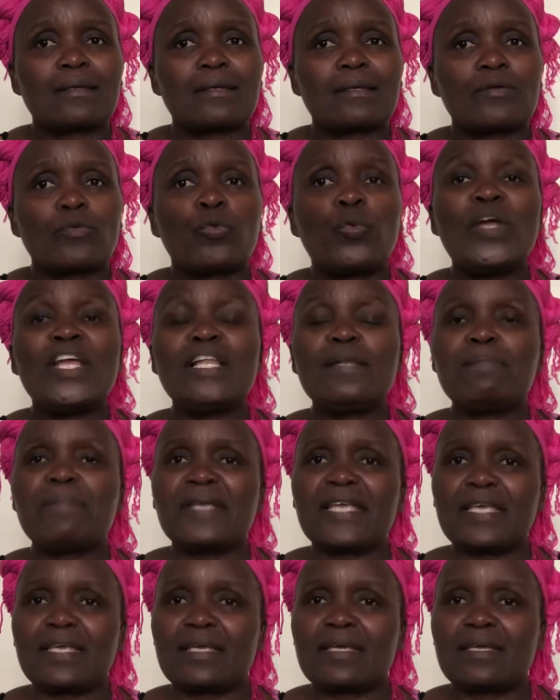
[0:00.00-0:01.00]
will
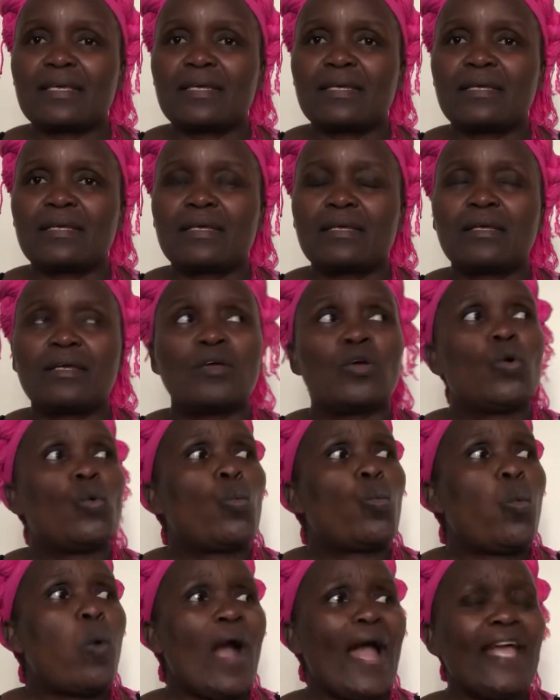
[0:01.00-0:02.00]
be,
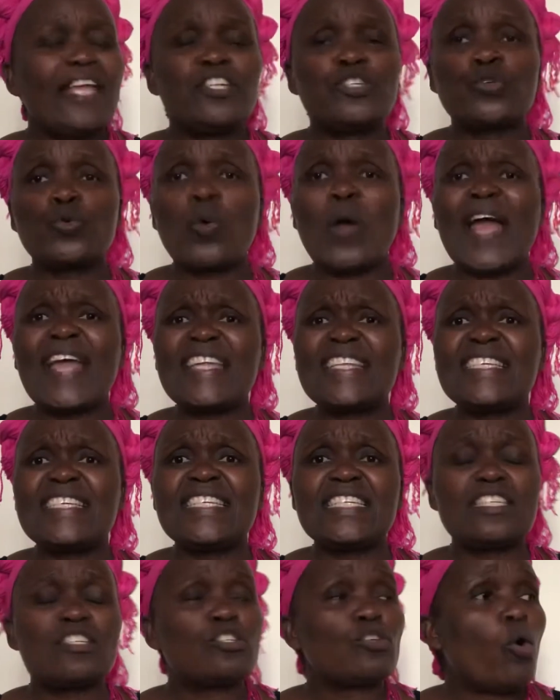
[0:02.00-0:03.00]
why do I
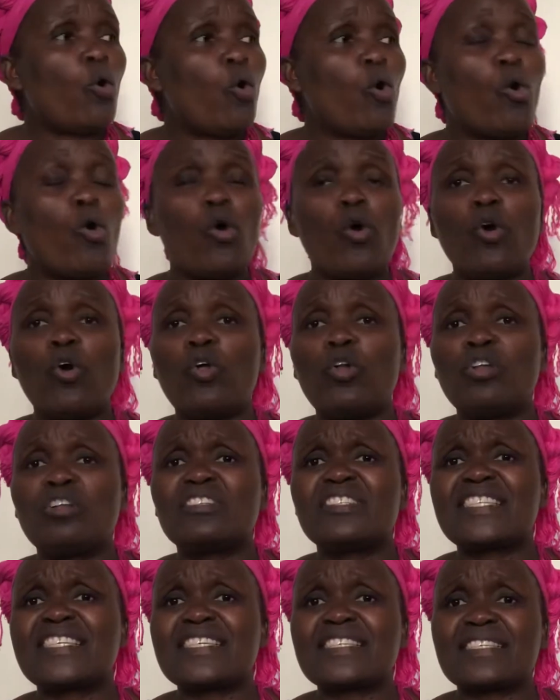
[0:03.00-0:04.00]
need all
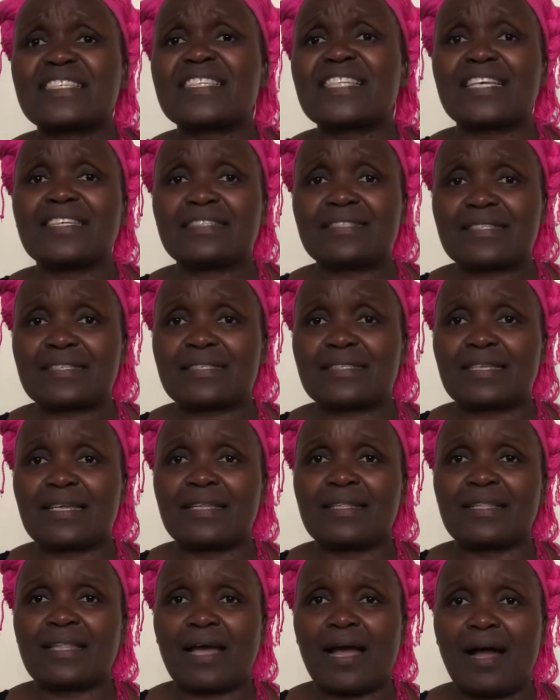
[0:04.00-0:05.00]
these things
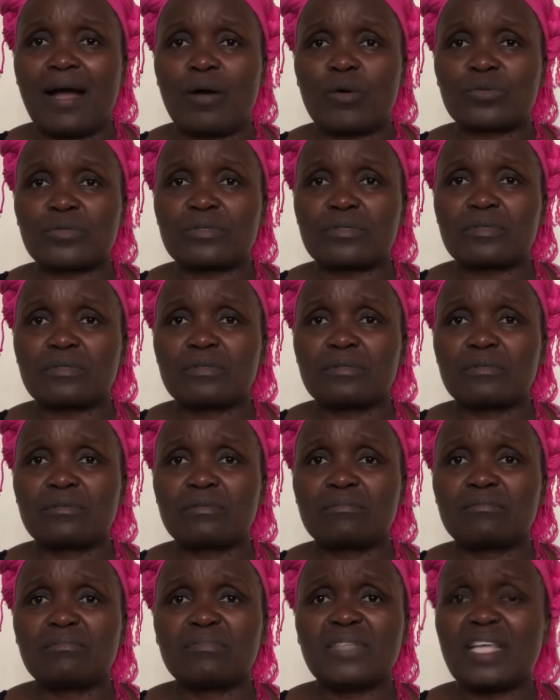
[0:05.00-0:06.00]
in the house?
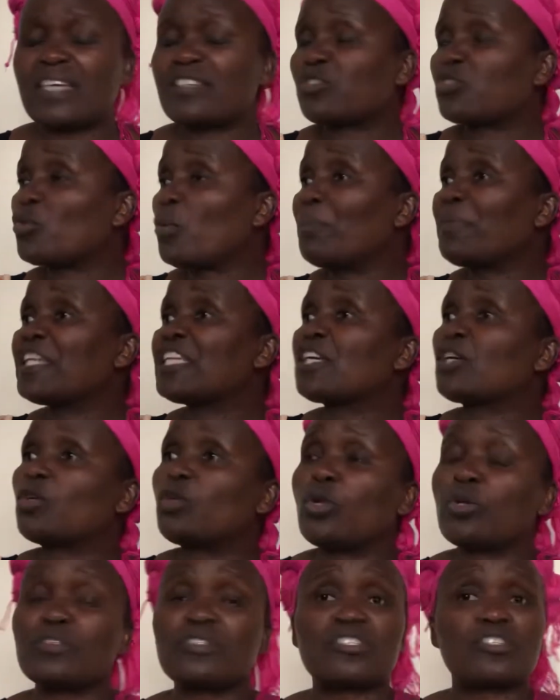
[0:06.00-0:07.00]
There's so many
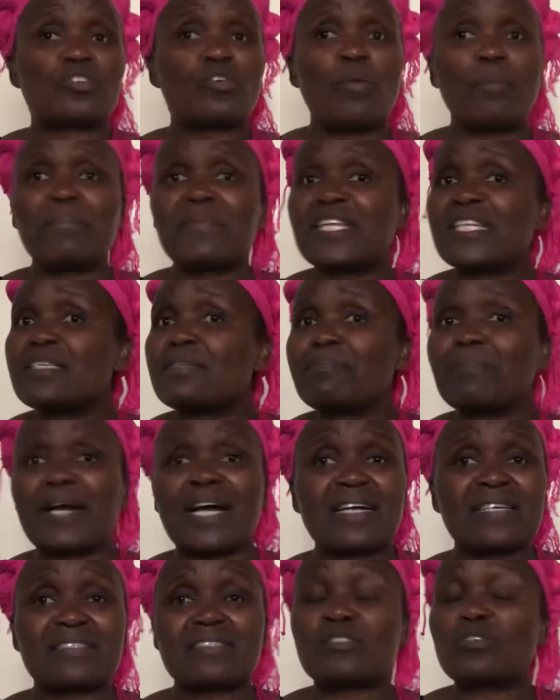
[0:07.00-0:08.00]
clothes, so many
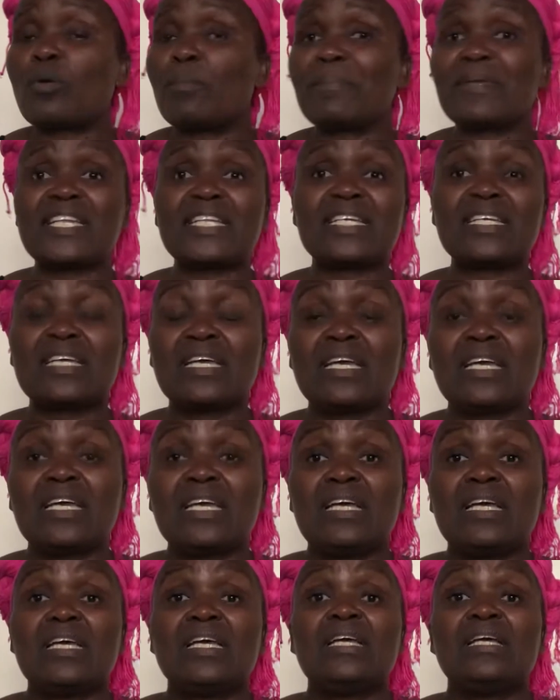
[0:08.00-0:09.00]
bags, so many.
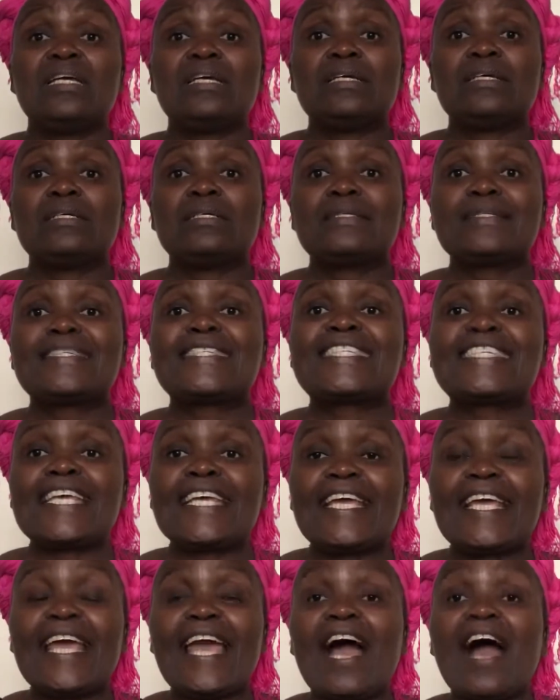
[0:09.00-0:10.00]

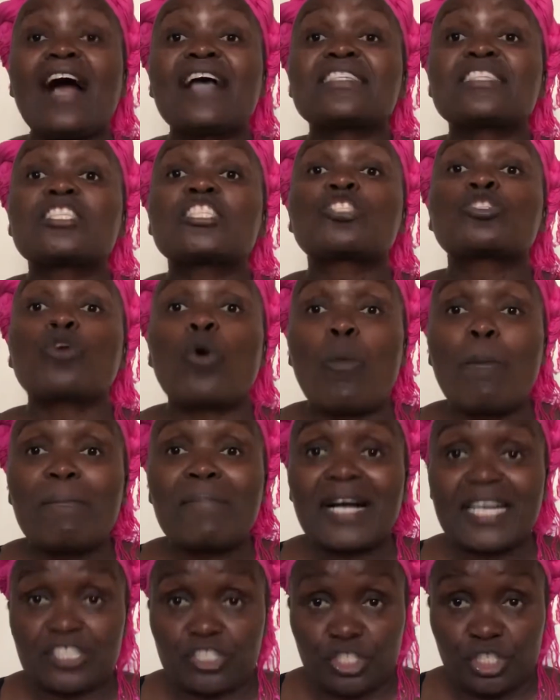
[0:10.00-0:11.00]
She has so
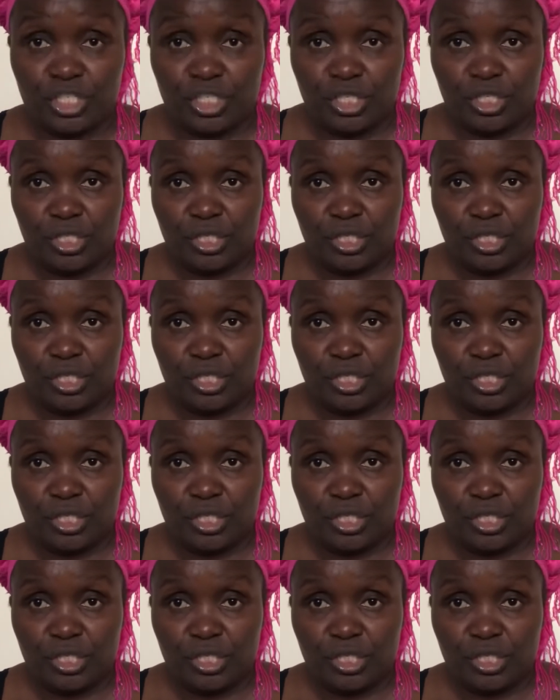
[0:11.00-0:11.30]
much